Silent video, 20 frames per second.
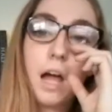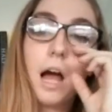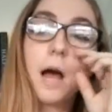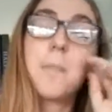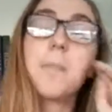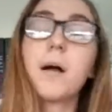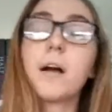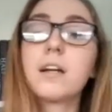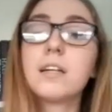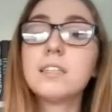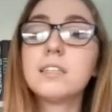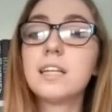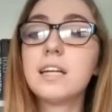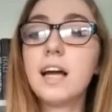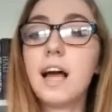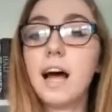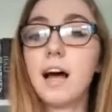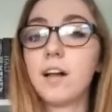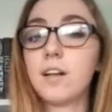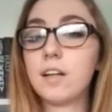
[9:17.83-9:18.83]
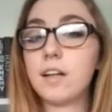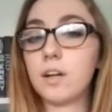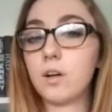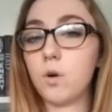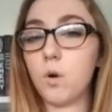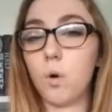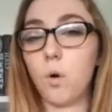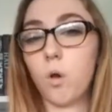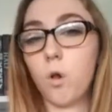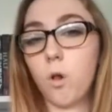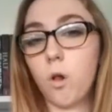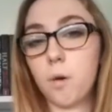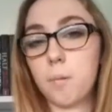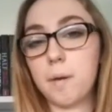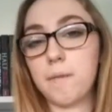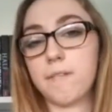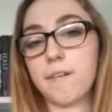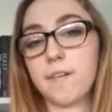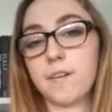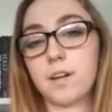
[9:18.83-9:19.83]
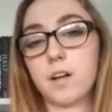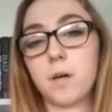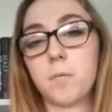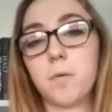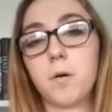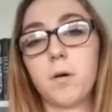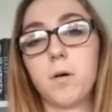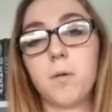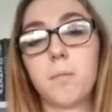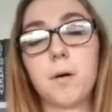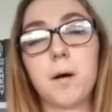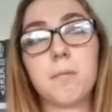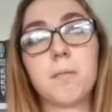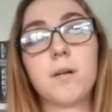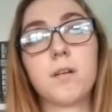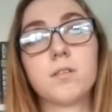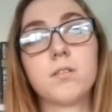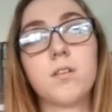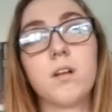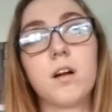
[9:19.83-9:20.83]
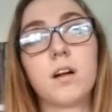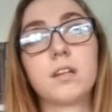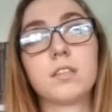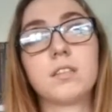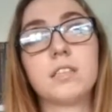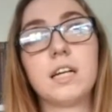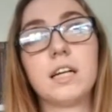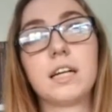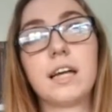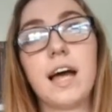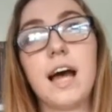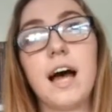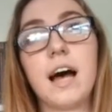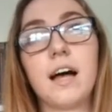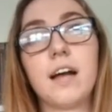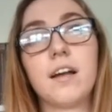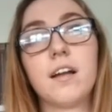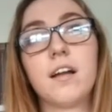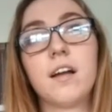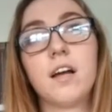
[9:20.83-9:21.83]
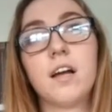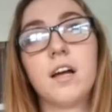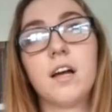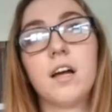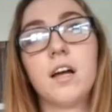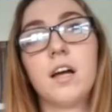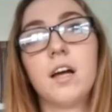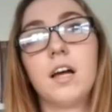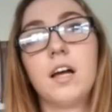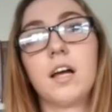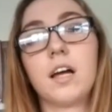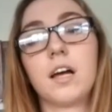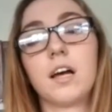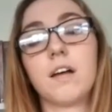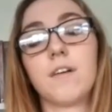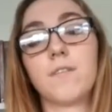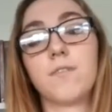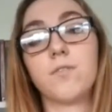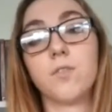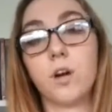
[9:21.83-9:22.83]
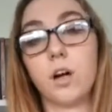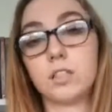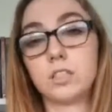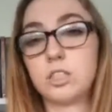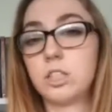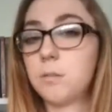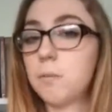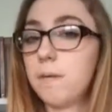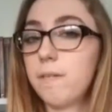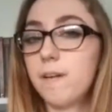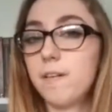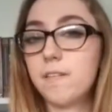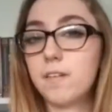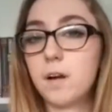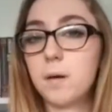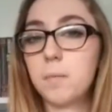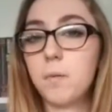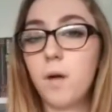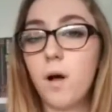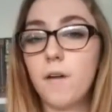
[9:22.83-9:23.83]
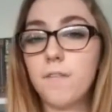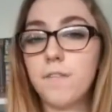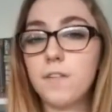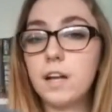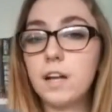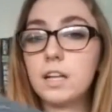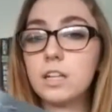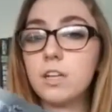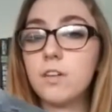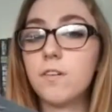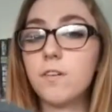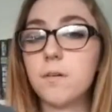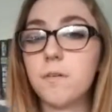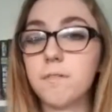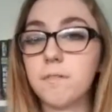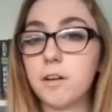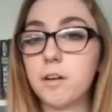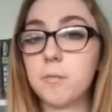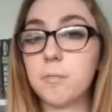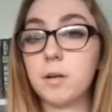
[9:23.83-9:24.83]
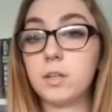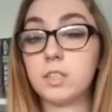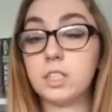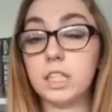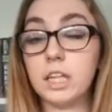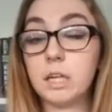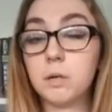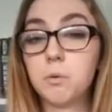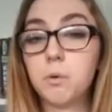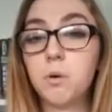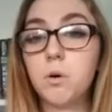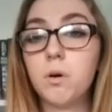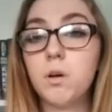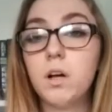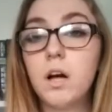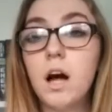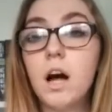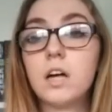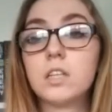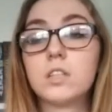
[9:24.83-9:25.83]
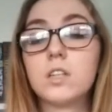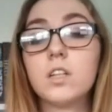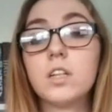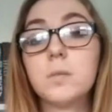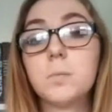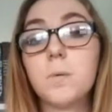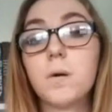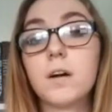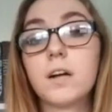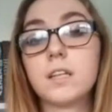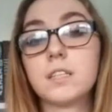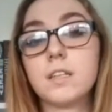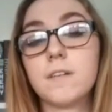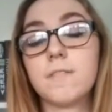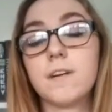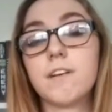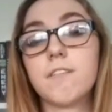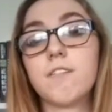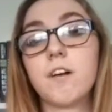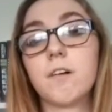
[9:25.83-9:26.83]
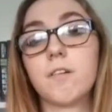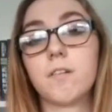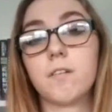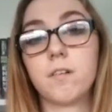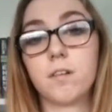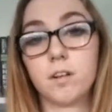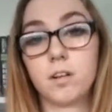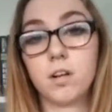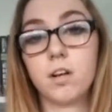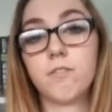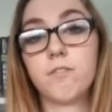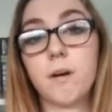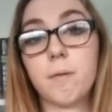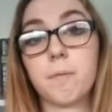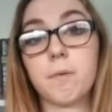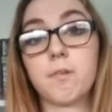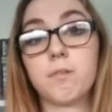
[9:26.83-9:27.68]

gonna say Allie and Cole are my favorite couple, but I'm also not gonna say Kat and Frosty are my favorite couple. I feel like they're very much equal, so this book is a very good